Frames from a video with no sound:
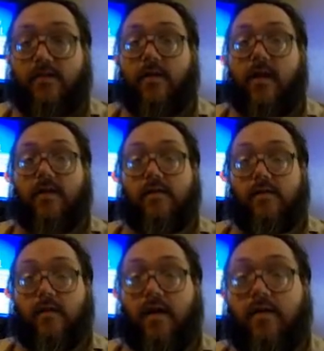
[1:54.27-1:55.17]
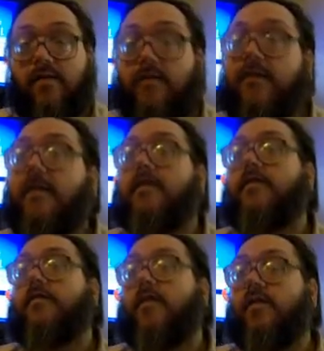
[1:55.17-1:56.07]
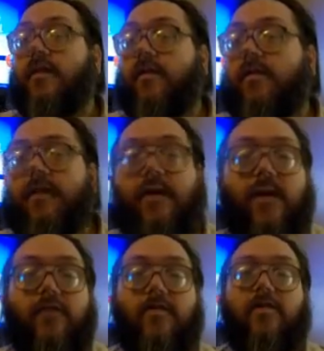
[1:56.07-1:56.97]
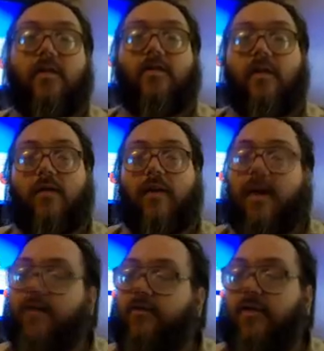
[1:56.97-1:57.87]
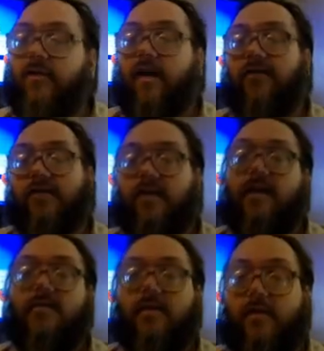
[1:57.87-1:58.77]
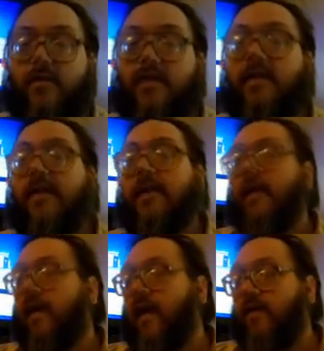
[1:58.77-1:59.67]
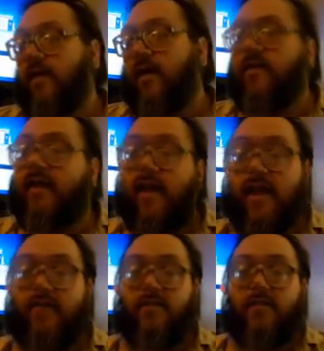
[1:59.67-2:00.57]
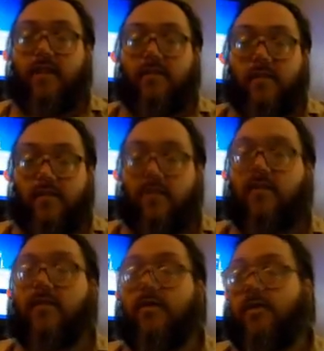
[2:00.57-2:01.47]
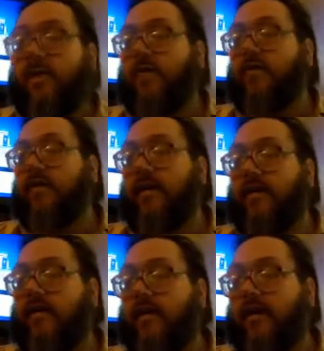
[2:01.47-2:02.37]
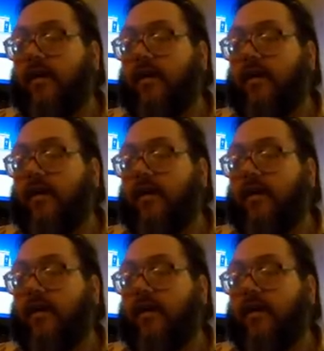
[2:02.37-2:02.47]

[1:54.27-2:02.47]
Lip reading: grains as well. So it ought to be an interesting one when I actually do have the time to do it. And when I say I have the time to do it, which means that